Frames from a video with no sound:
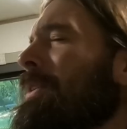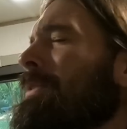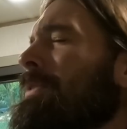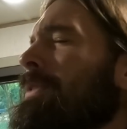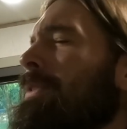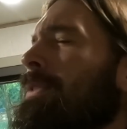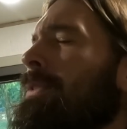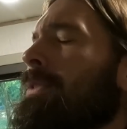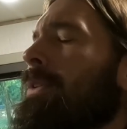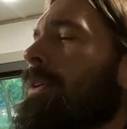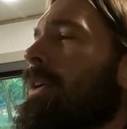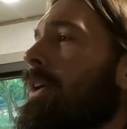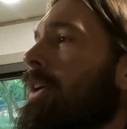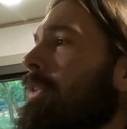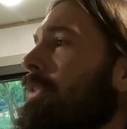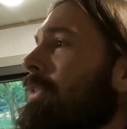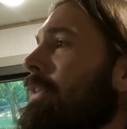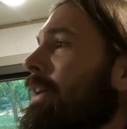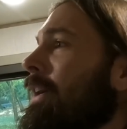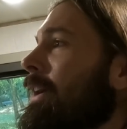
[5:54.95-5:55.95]
we used to do
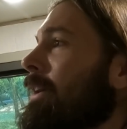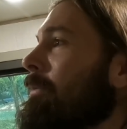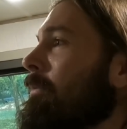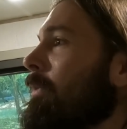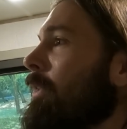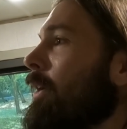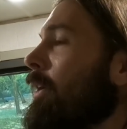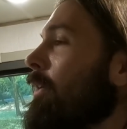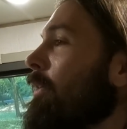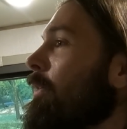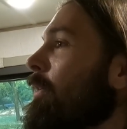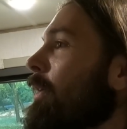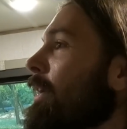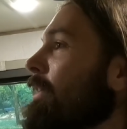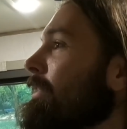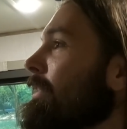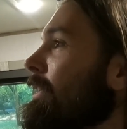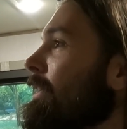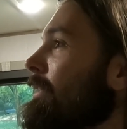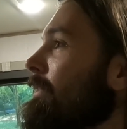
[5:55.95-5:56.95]
all the time. Oh, I
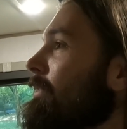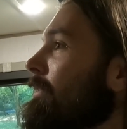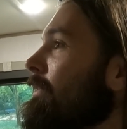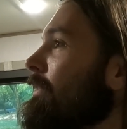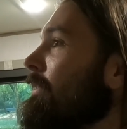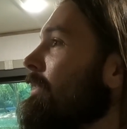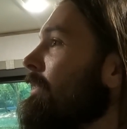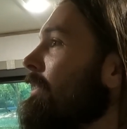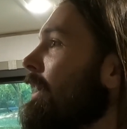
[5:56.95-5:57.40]
said,